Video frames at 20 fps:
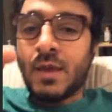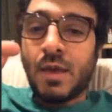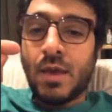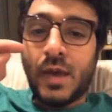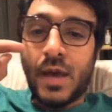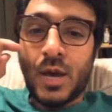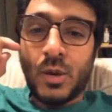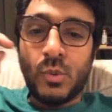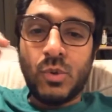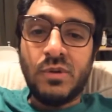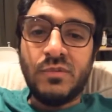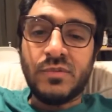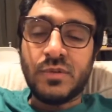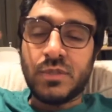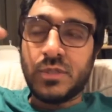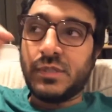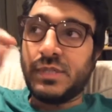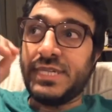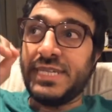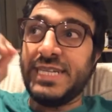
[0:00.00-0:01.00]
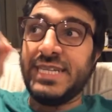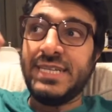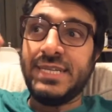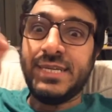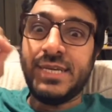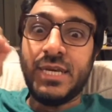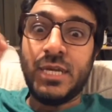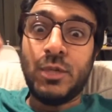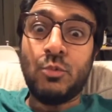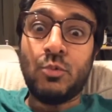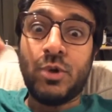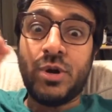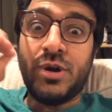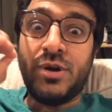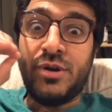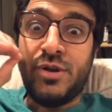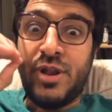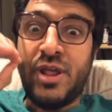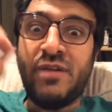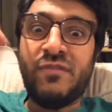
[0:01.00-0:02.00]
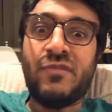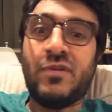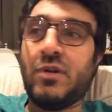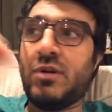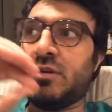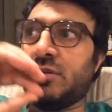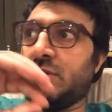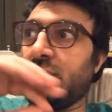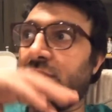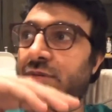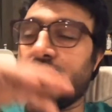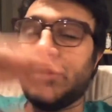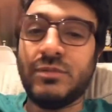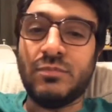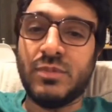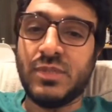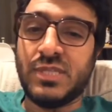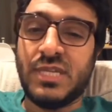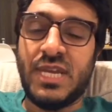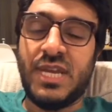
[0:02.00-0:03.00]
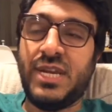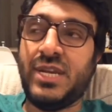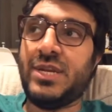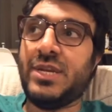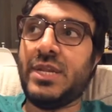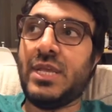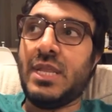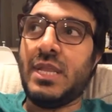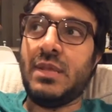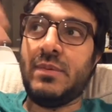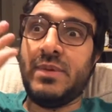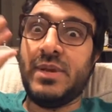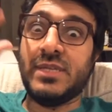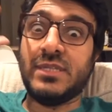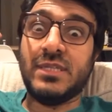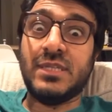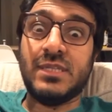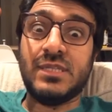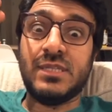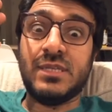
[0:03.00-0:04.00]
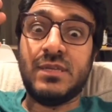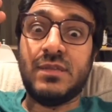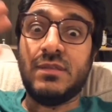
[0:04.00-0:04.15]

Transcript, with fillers: However, DDL were never on almost any databases.